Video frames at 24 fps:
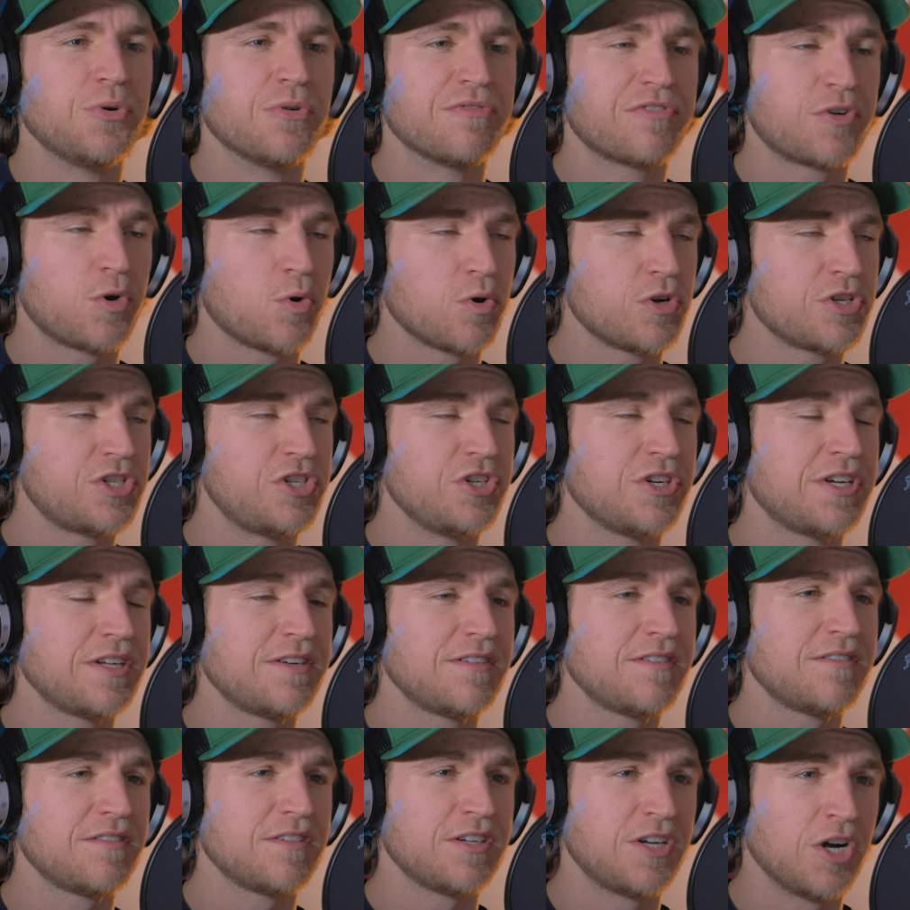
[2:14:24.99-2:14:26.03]
Of course, you
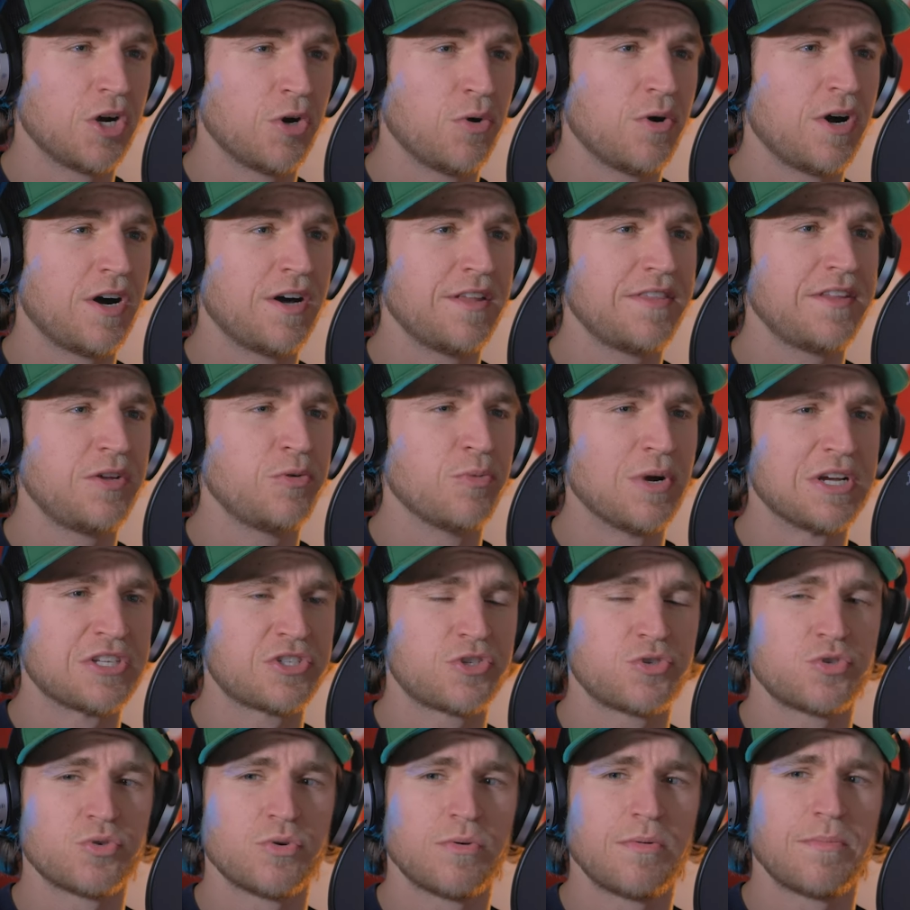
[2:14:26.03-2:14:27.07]
can go on the
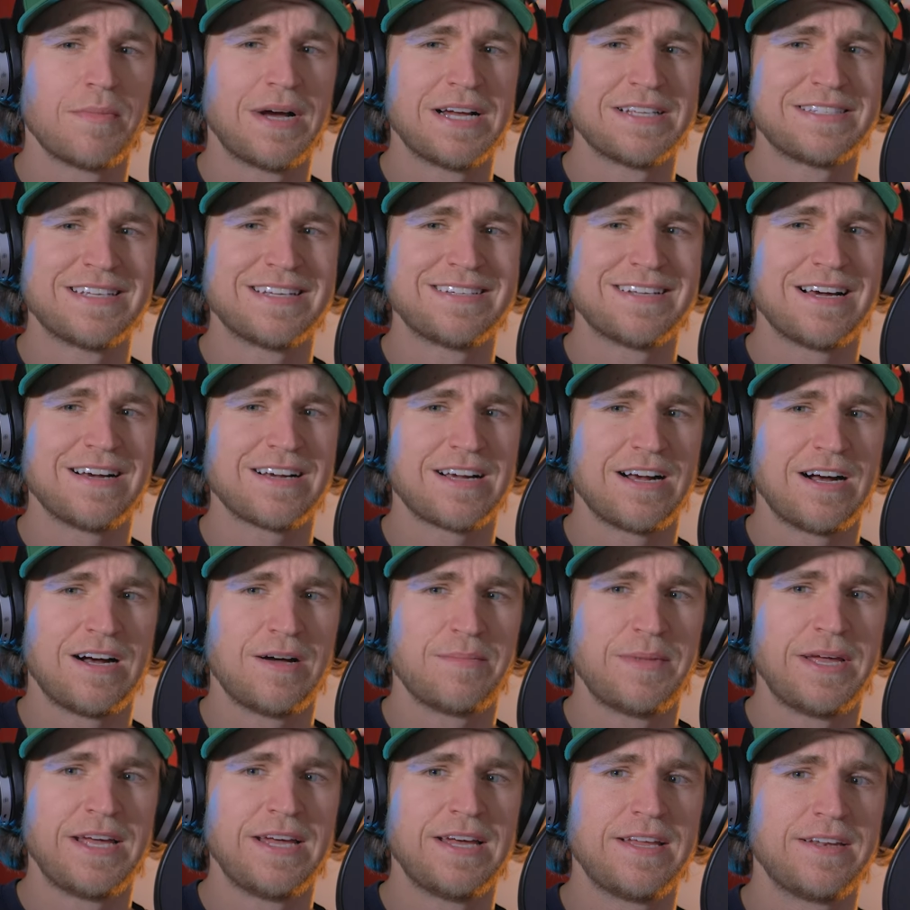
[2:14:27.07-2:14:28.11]

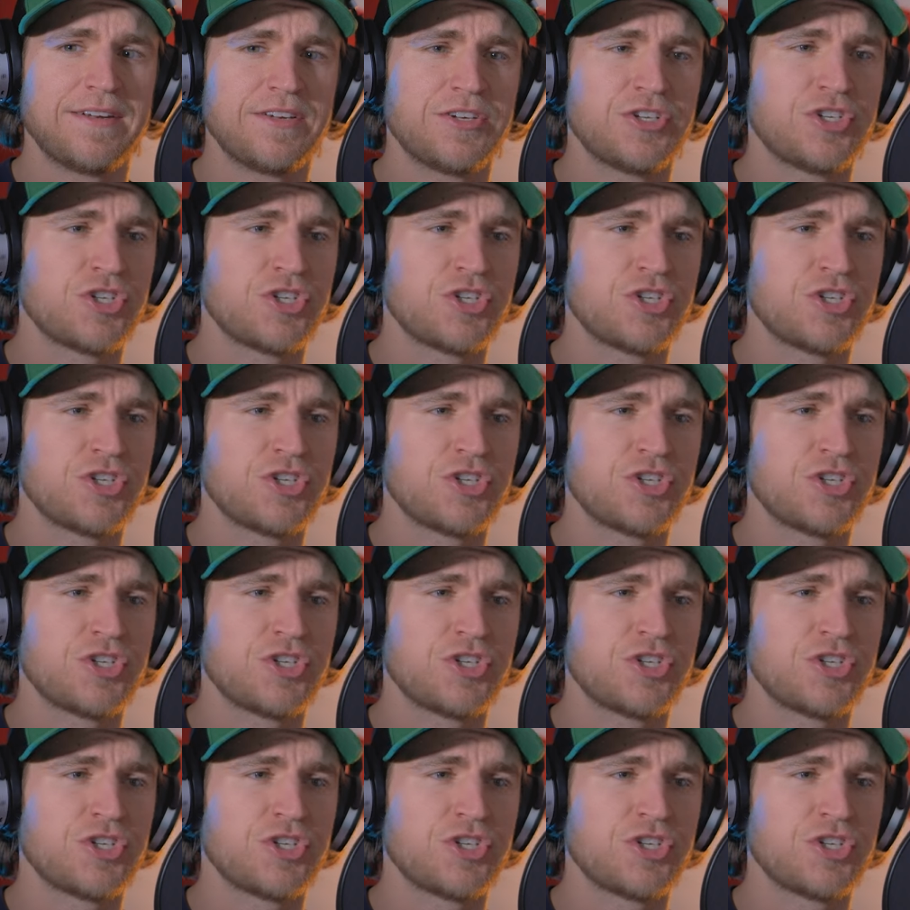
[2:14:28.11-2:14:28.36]
rescueswimmermindset.com and